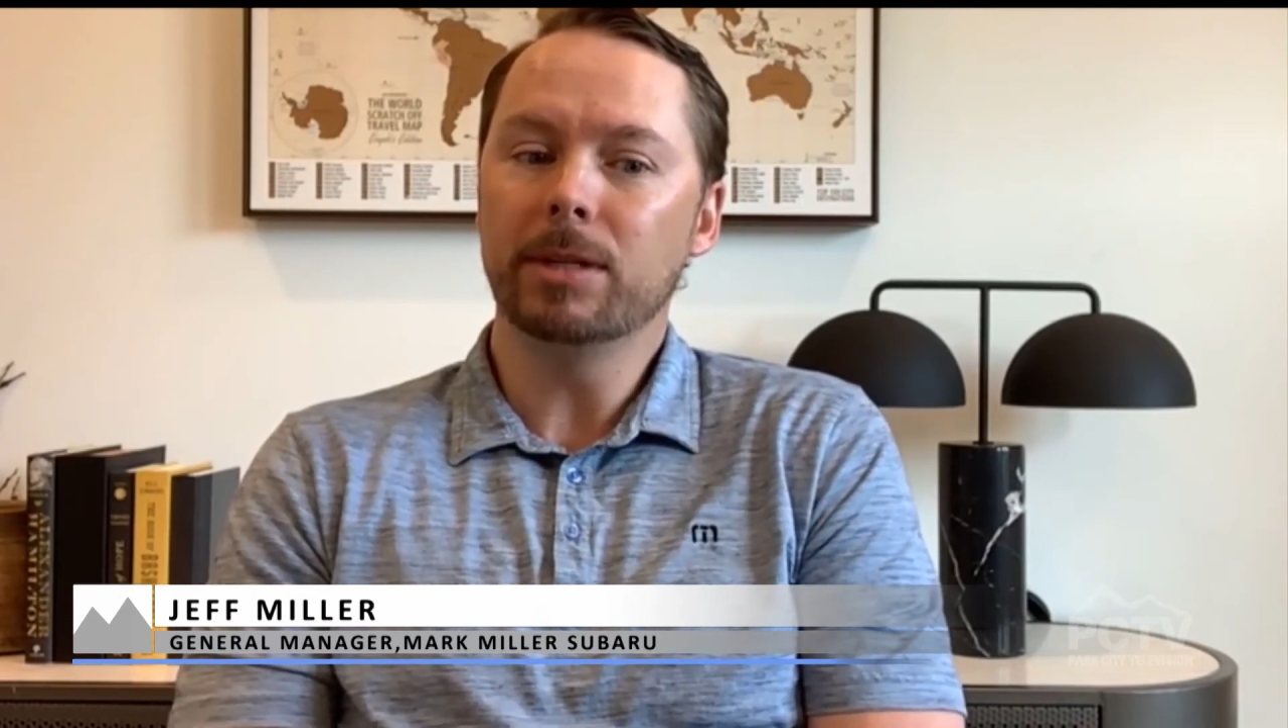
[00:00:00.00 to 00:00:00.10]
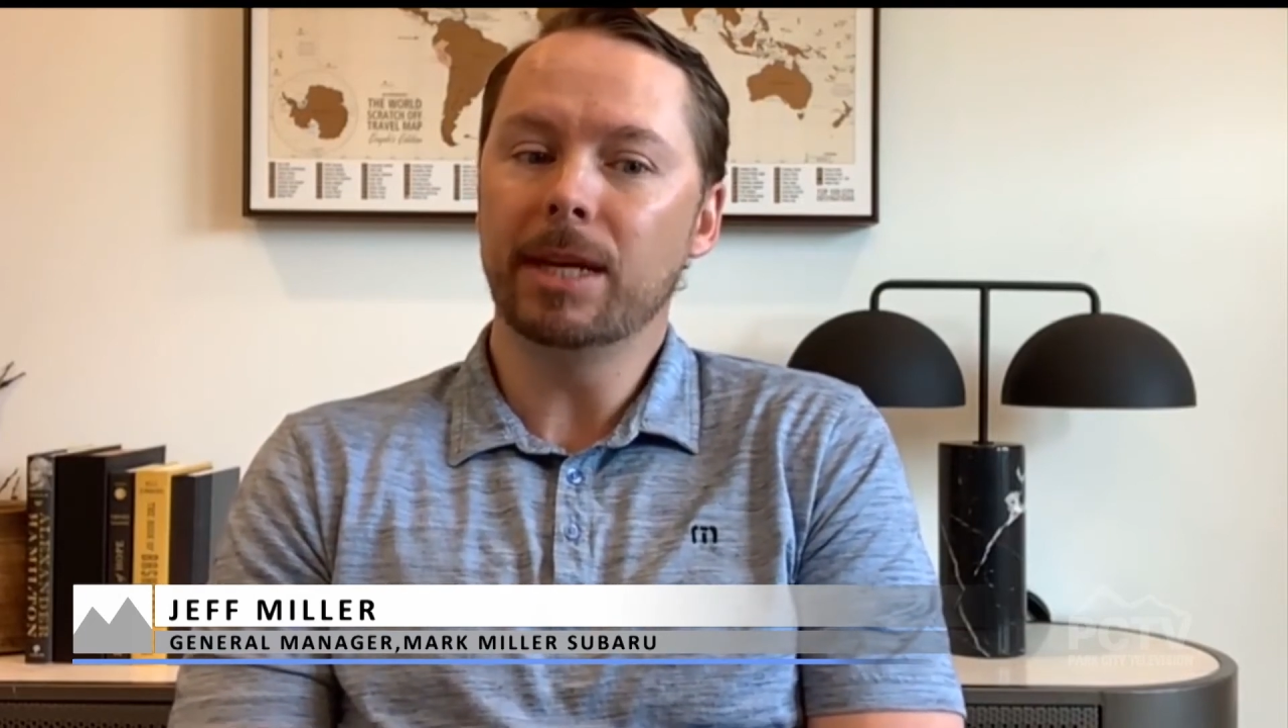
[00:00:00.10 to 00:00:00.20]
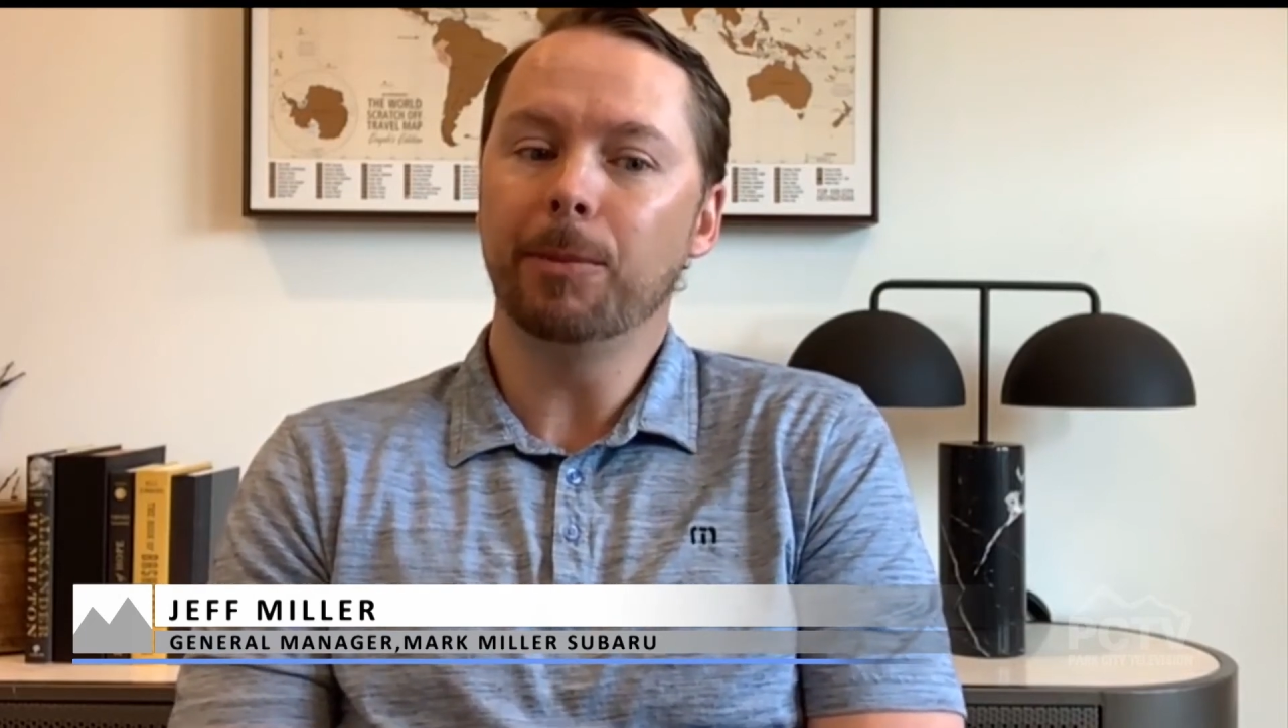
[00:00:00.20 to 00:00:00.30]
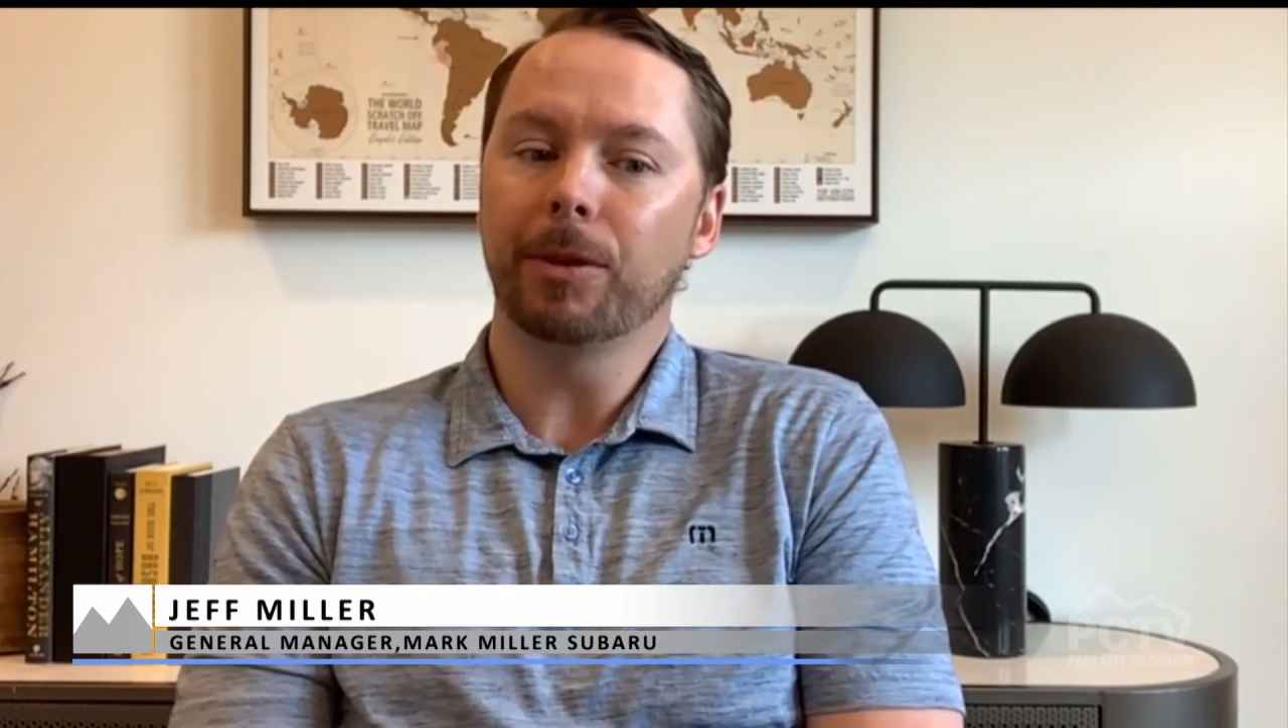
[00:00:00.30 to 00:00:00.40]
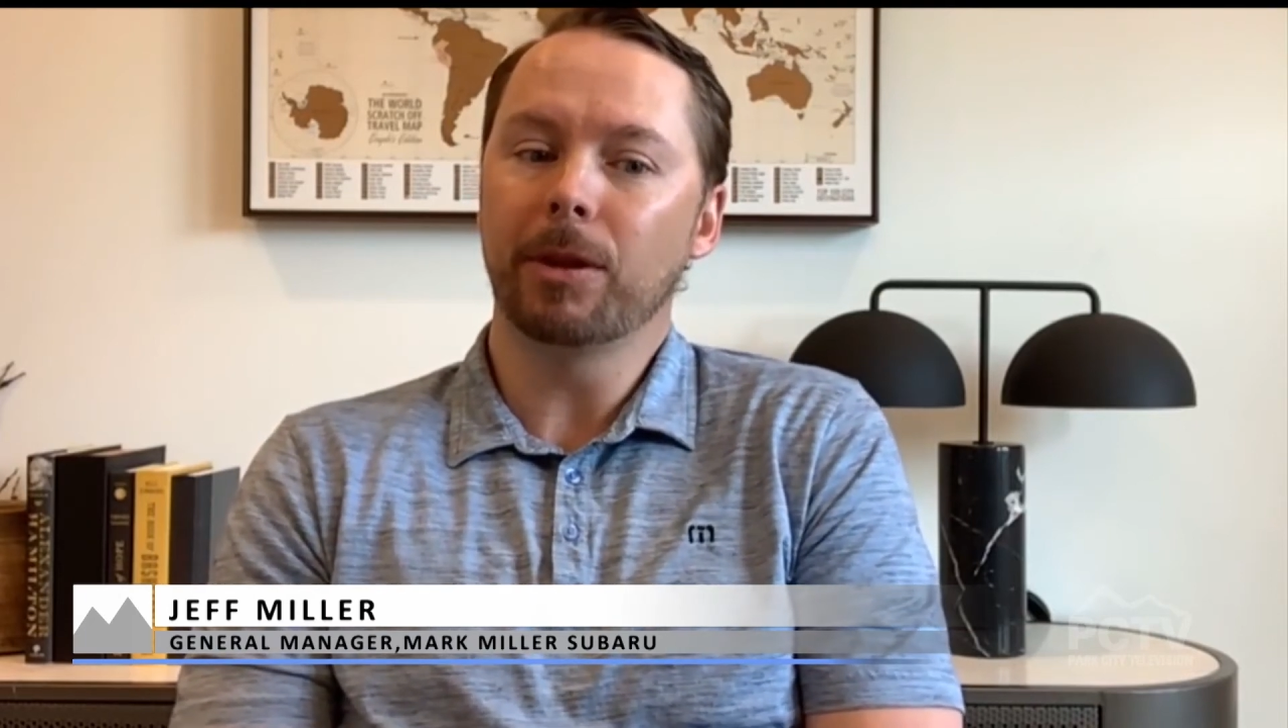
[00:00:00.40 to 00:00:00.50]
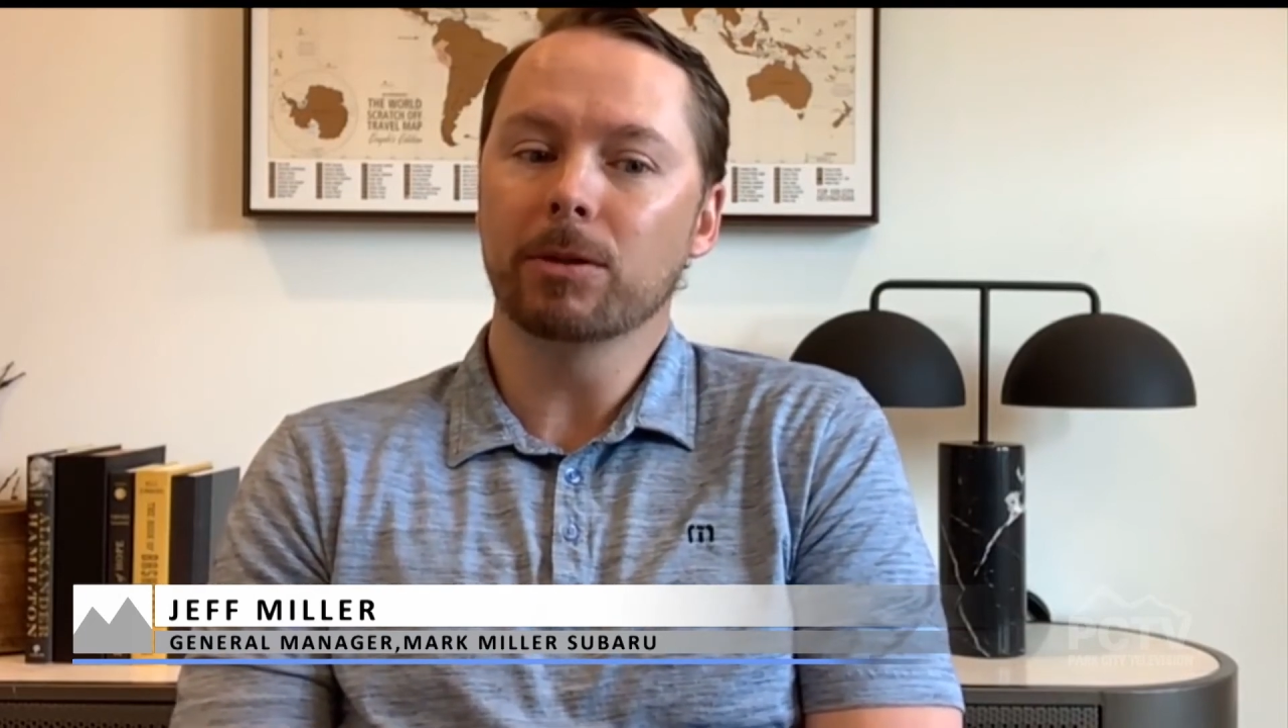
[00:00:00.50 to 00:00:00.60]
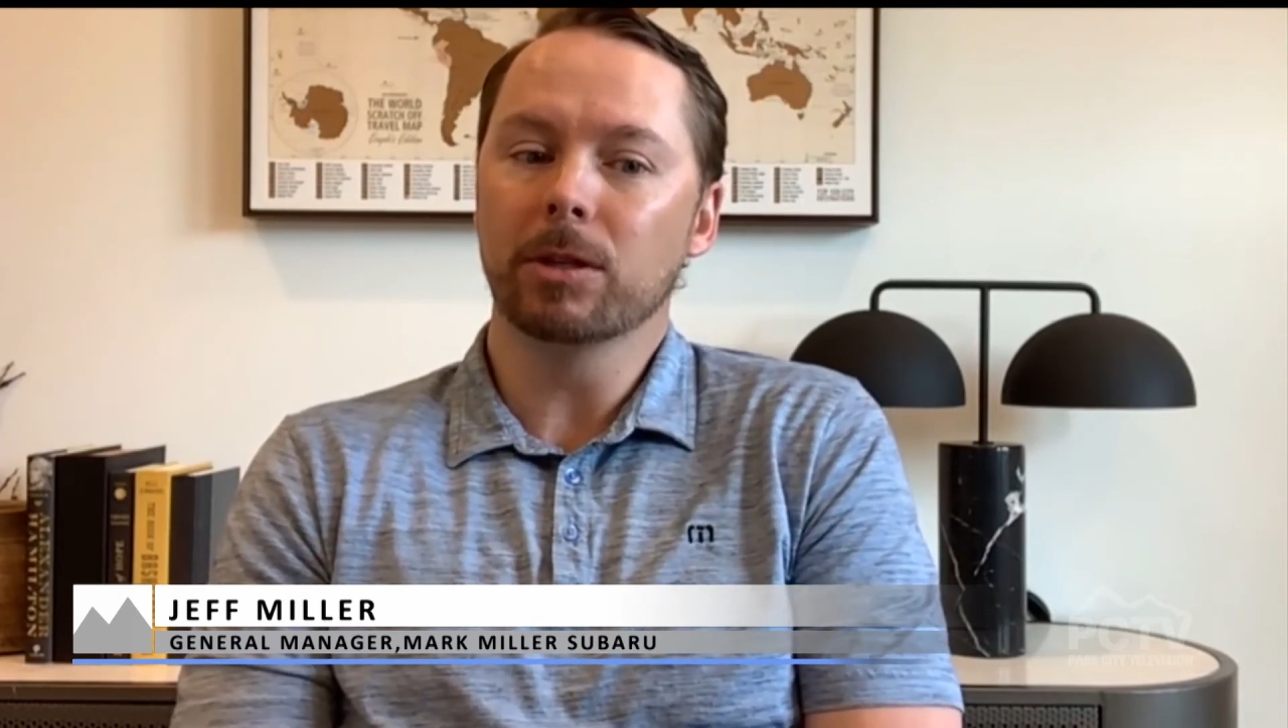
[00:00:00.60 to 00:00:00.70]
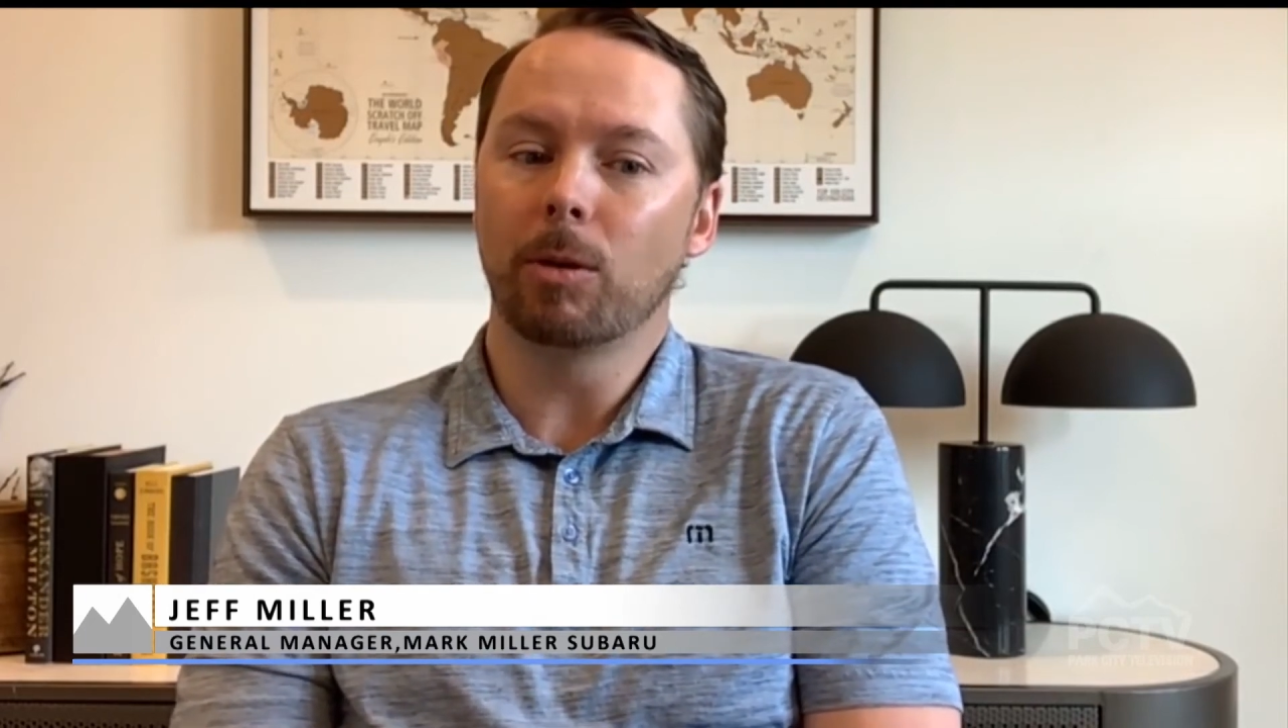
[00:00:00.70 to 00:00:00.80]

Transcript: deep with those